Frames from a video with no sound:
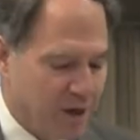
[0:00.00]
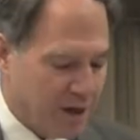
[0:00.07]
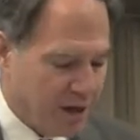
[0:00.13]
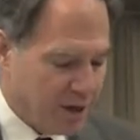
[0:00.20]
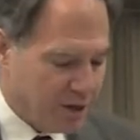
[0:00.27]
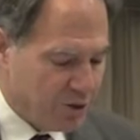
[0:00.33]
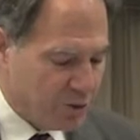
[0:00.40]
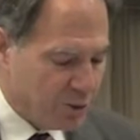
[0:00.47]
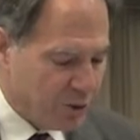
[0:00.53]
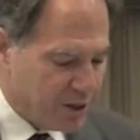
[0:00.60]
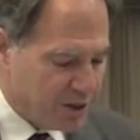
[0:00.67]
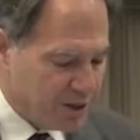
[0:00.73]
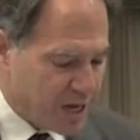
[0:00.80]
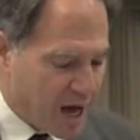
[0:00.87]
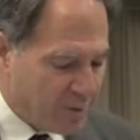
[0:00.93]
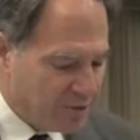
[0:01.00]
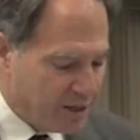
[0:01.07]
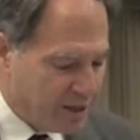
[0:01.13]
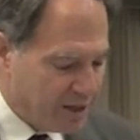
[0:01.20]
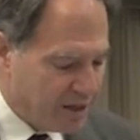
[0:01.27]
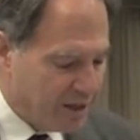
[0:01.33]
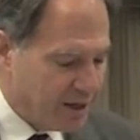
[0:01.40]
and we
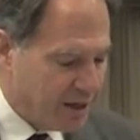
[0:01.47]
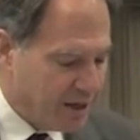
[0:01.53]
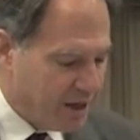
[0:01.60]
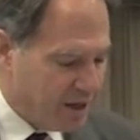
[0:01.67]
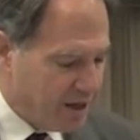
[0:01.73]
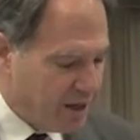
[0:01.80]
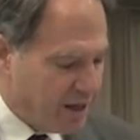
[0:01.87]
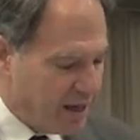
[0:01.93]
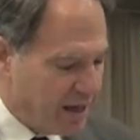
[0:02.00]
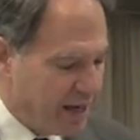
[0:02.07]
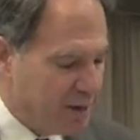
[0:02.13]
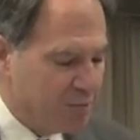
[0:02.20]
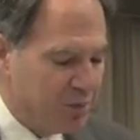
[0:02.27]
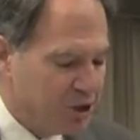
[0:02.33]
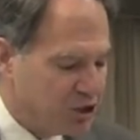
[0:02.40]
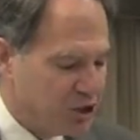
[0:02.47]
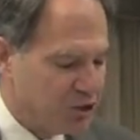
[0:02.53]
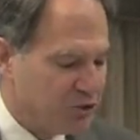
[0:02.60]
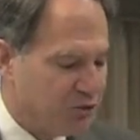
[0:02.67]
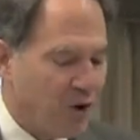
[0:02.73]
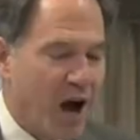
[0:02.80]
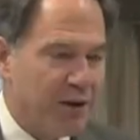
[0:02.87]
adopted an
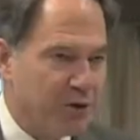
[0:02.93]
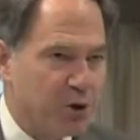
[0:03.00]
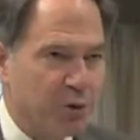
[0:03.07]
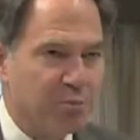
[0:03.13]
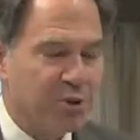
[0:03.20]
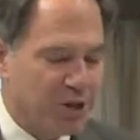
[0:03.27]
ambitious five-year